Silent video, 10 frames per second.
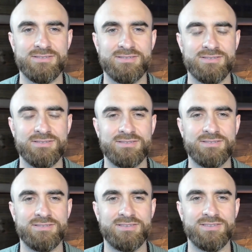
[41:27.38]

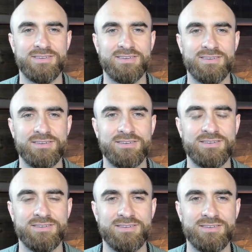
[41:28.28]

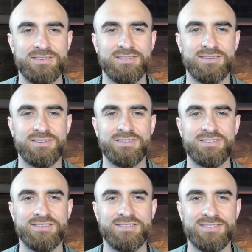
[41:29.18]

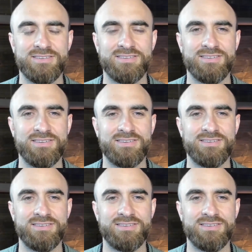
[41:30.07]
(silent)